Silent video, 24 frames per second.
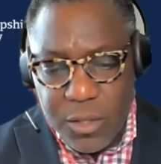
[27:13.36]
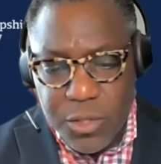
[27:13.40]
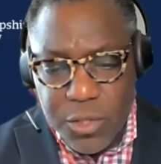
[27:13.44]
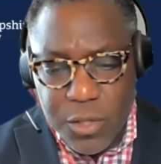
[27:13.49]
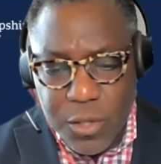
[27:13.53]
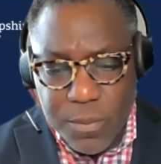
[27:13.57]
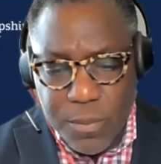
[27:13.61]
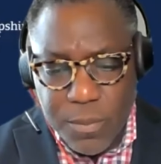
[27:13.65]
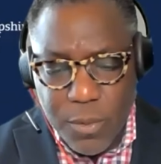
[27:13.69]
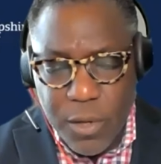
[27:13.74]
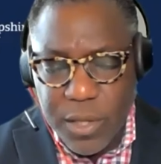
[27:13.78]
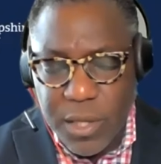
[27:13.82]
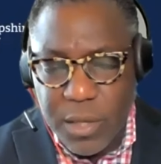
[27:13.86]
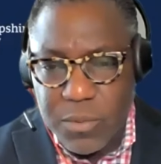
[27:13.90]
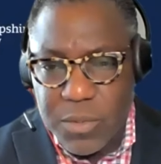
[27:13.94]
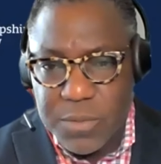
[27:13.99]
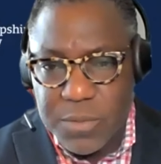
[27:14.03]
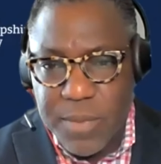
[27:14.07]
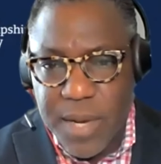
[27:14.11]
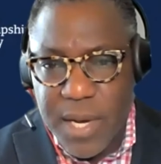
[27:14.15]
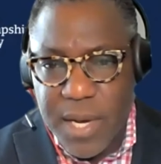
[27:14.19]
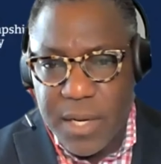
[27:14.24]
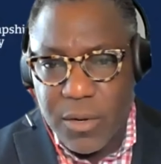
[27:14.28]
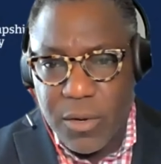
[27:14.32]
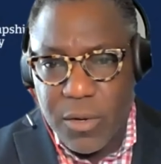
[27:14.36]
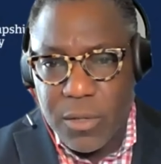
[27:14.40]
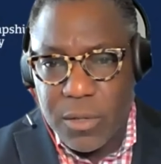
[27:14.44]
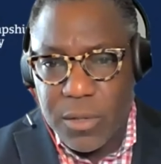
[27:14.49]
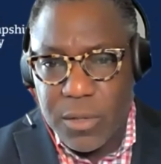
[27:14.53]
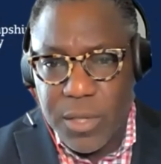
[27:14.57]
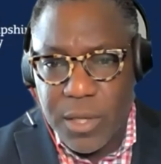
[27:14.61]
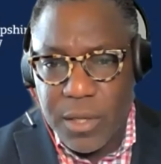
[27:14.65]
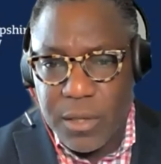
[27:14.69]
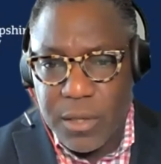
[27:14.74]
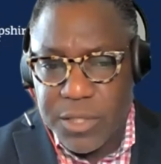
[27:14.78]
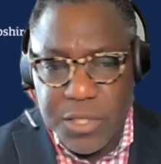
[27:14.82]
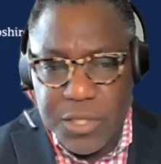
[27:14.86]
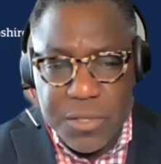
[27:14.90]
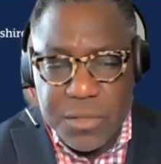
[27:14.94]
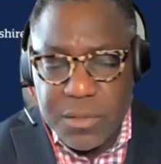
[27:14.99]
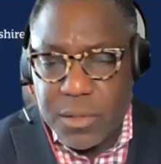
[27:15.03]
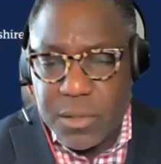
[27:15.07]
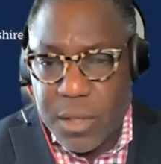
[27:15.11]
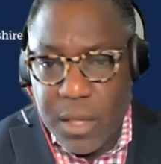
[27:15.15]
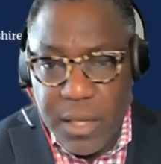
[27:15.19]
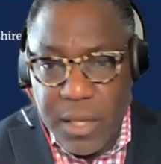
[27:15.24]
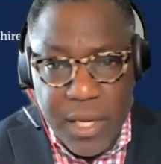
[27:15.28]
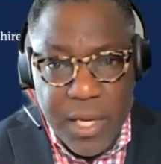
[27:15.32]
the point that was made earlier,
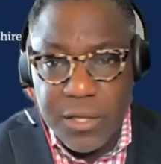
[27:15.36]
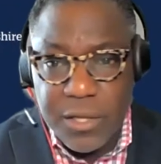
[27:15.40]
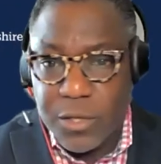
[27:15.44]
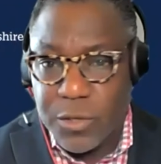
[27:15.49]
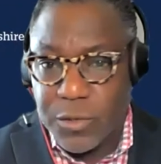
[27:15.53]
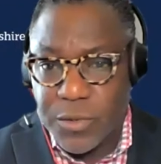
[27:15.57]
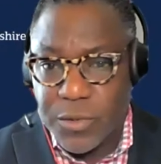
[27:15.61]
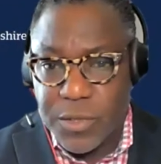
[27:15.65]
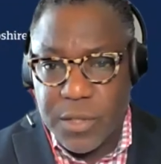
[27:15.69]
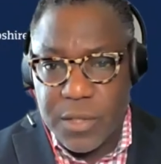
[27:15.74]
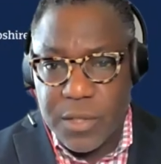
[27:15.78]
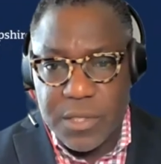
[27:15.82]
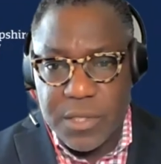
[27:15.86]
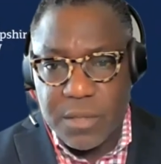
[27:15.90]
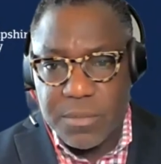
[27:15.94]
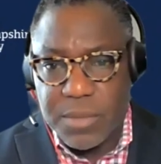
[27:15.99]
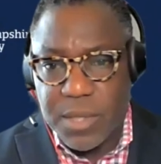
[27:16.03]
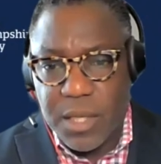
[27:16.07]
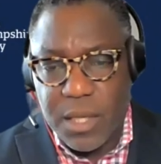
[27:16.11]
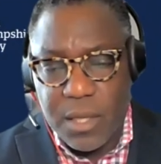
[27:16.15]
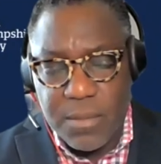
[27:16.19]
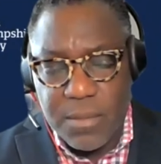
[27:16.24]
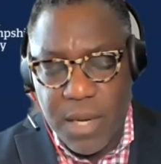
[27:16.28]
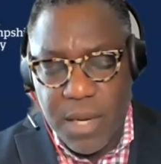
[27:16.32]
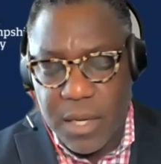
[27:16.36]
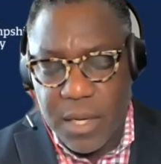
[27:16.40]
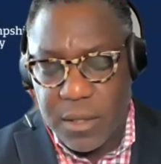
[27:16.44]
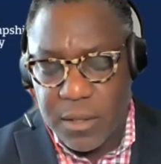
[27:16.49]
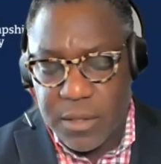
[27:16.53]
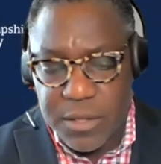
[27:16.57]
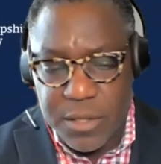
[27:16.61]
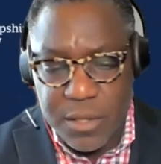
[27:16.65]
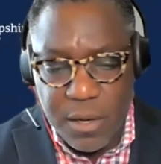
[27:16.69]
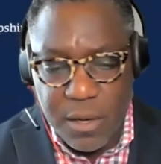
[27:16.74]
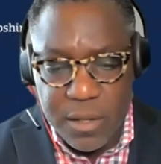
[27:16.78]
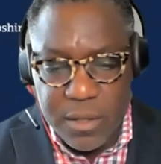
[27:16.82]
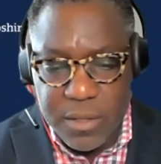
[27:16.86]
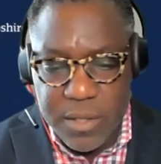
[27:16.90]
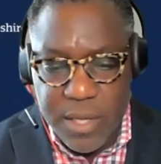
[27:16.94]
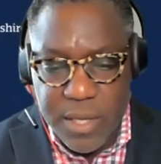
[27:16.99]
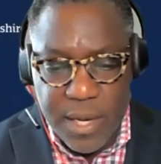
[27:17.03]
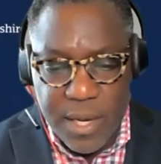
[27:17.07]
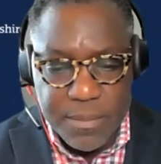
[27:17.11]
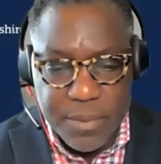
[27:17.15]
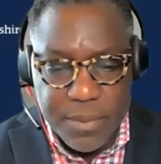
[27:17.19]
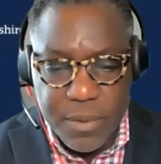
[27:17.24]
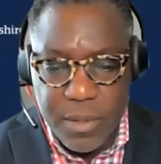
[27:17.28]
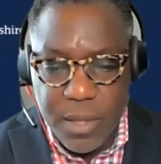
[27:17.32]
just again, using the CBE model as our
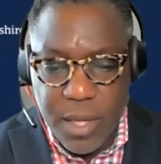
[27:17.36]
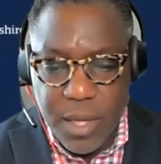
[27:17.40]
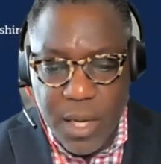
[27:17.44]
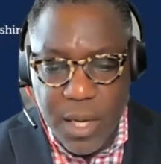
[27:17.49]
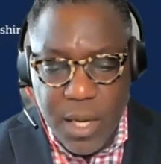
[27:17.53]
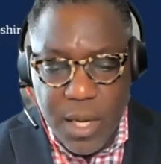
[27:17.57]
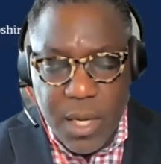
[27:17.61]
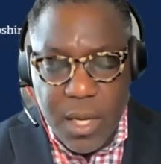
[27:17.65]
example,